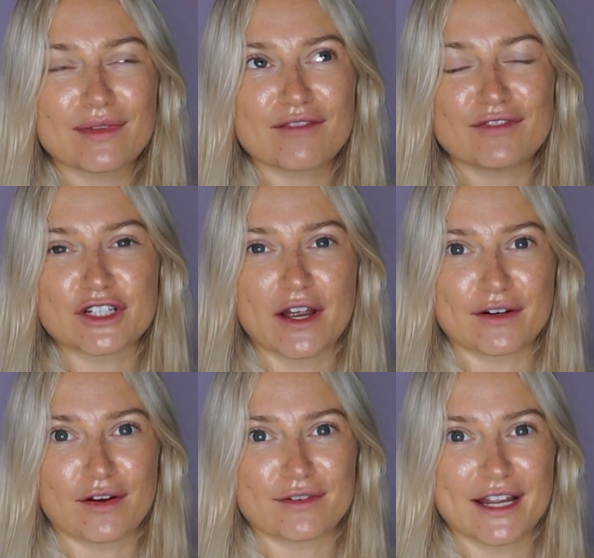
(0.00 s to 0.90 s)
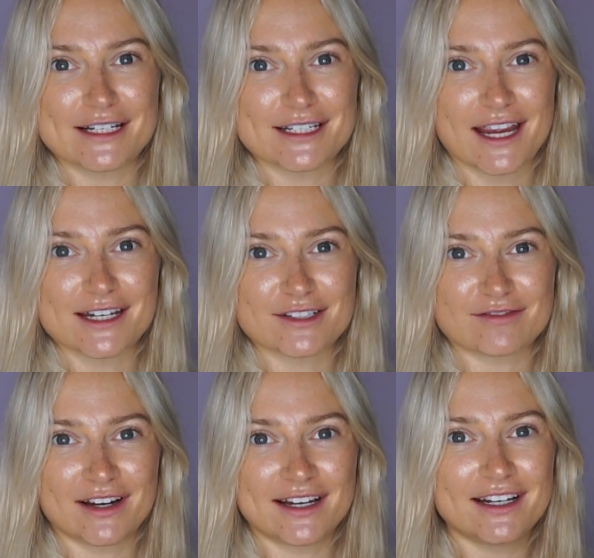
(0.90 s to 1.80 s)
Vaginal re-education,
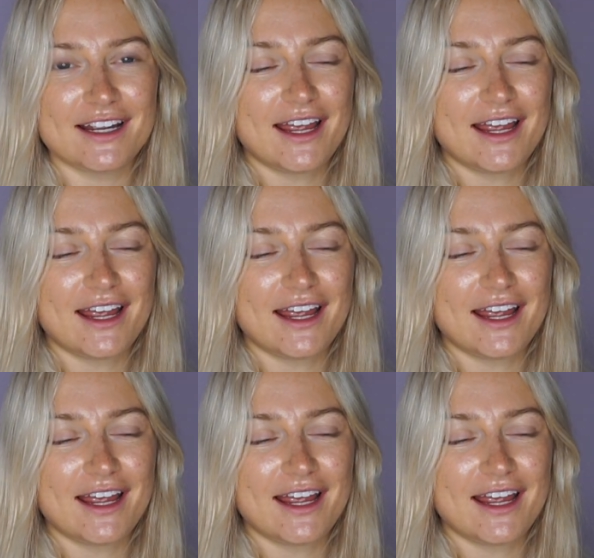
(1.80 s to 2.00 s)
right?